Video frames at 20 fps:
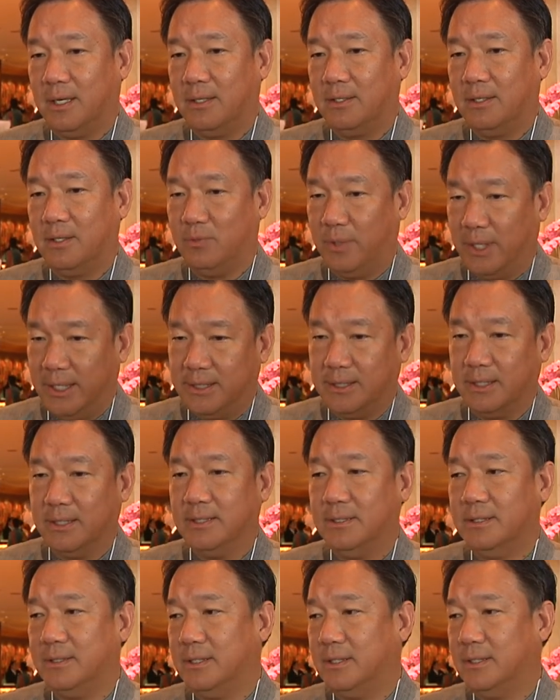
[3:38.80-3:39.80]
the
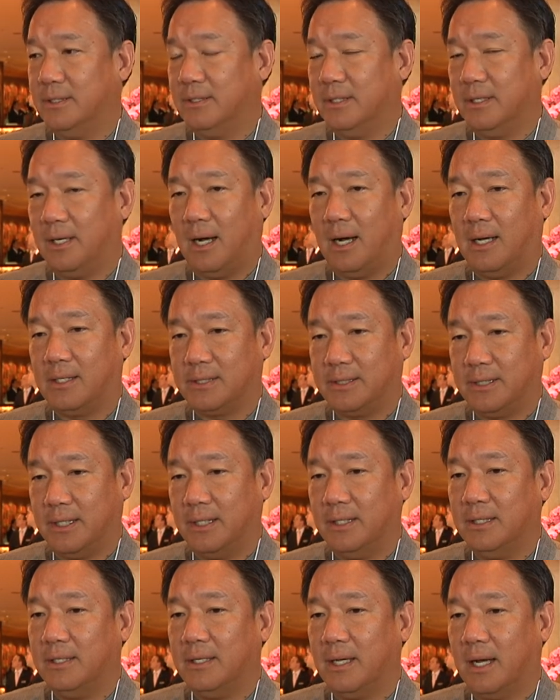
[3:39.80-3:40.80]
region, the
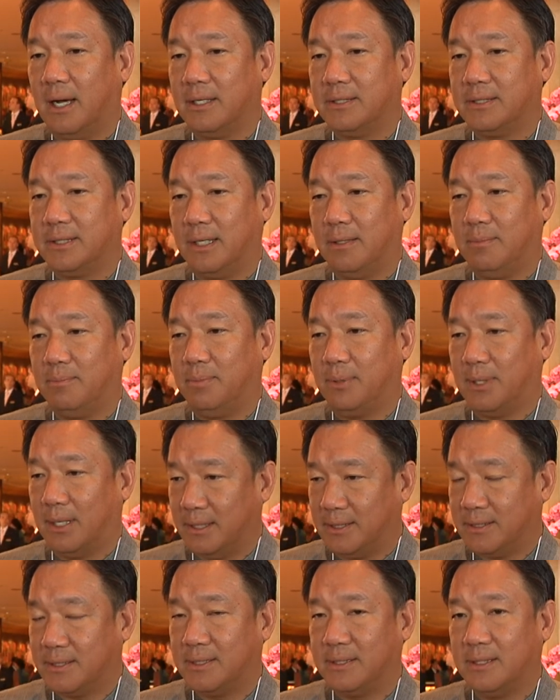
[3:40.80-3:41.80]
ASEAN
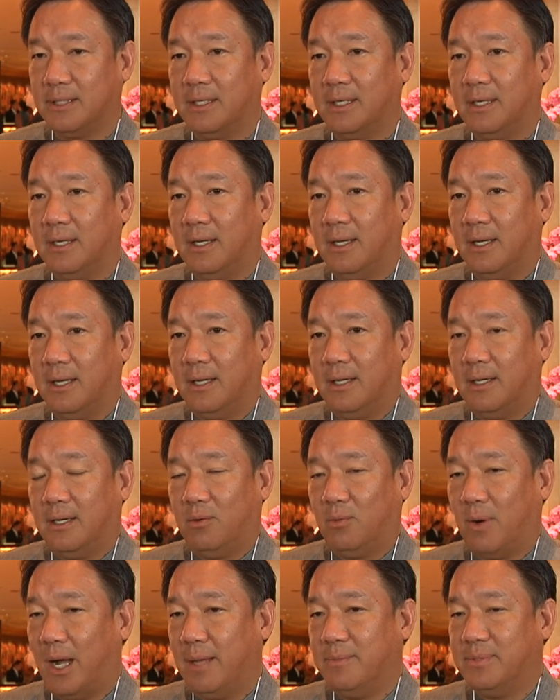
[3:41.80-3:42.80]
Plus.
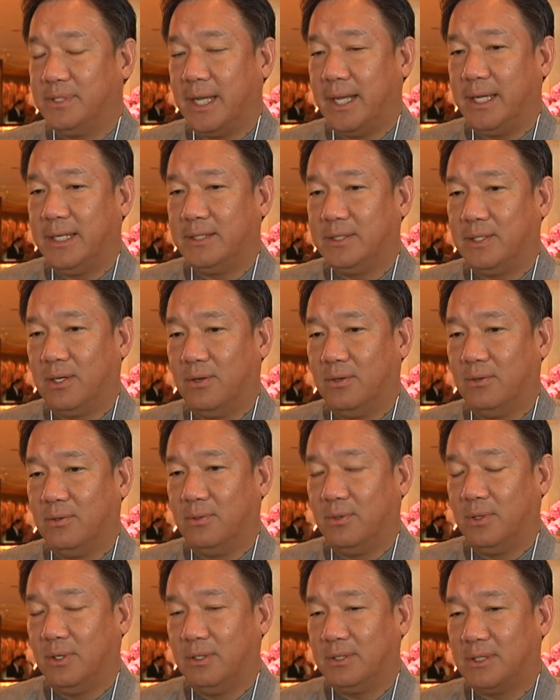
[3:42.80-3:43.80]
Why I'm saying so?
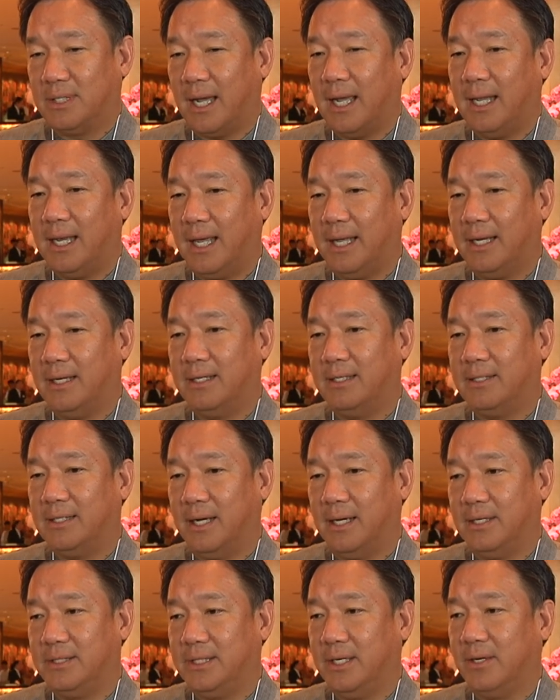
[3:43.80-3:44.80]
Thailand,
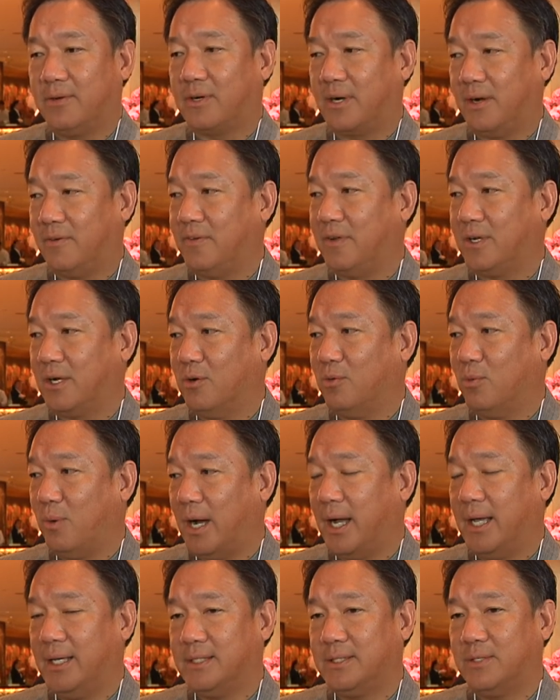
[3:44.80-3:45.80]

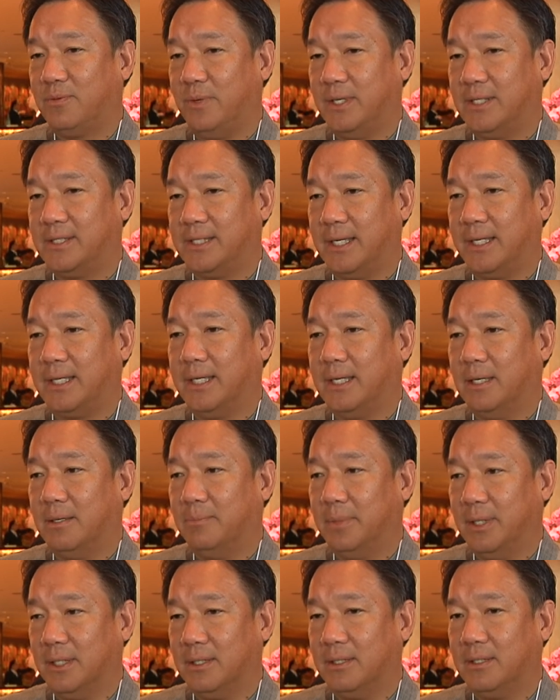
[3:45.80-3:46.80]
geographical-wise, we sit in the
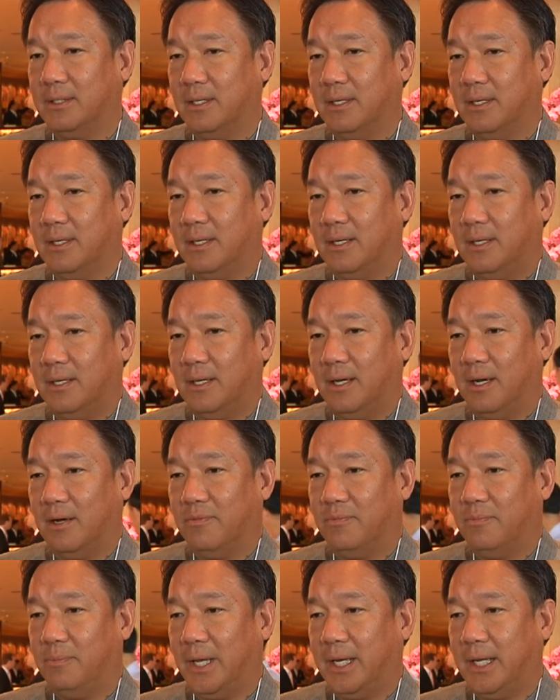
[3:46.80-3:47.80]
middle
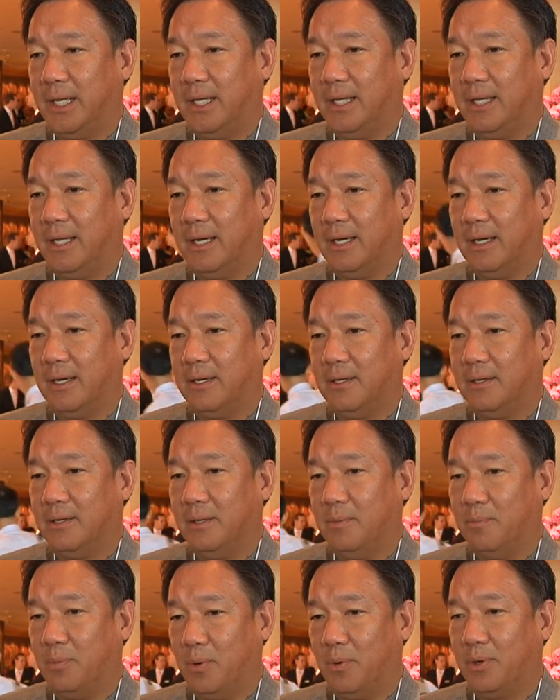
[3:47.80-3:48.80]
of many
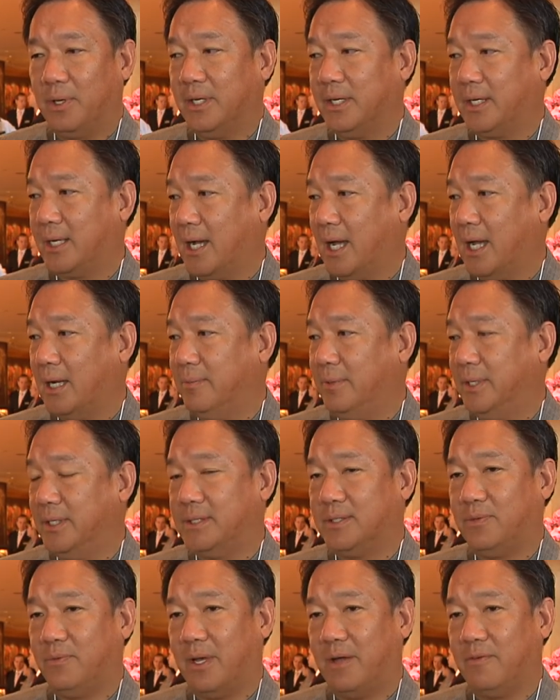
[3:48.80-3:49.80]
important
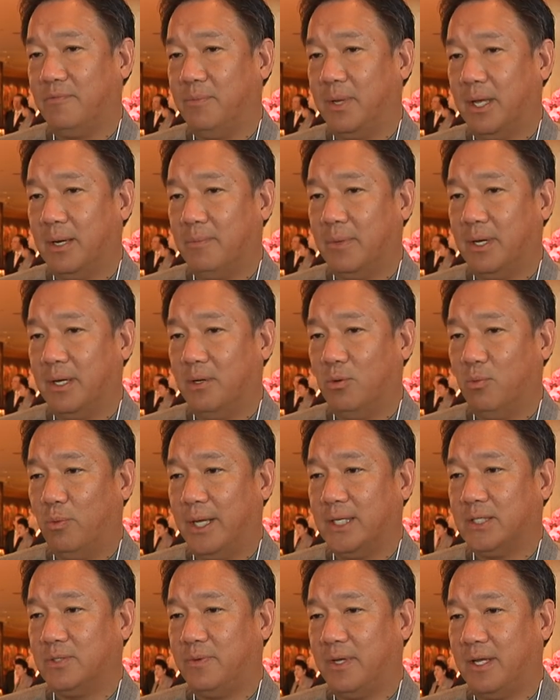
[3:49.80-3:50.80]
economies. We have Myanmar in the
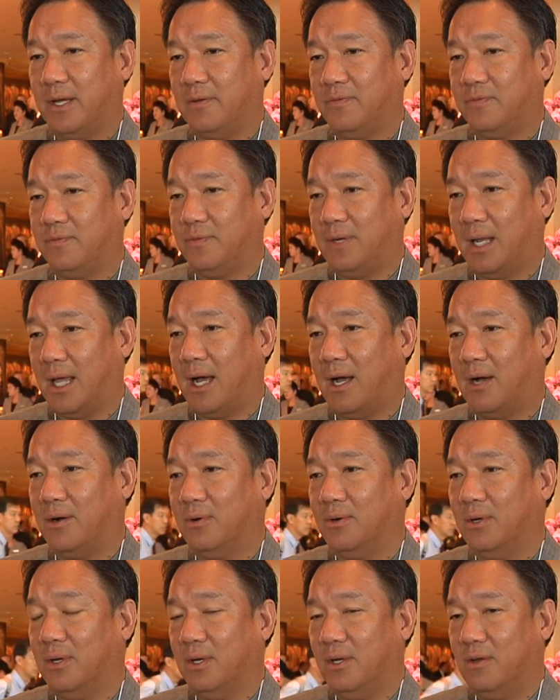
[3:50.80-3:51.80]
west, we have
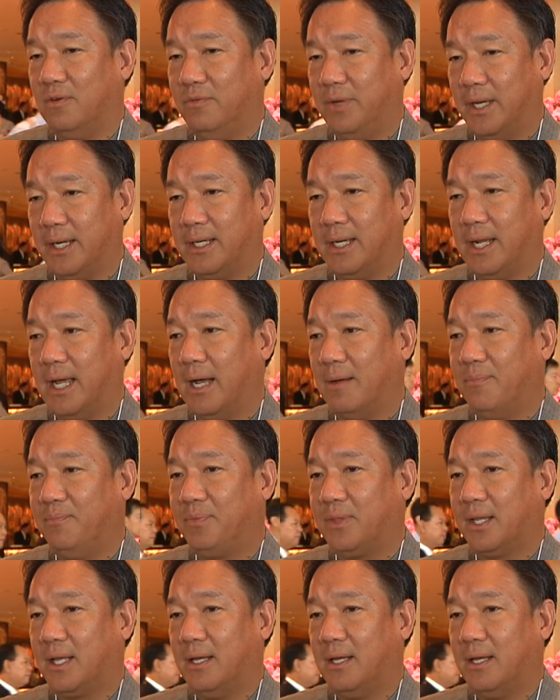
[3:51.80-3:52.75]
Laos, Vietnam,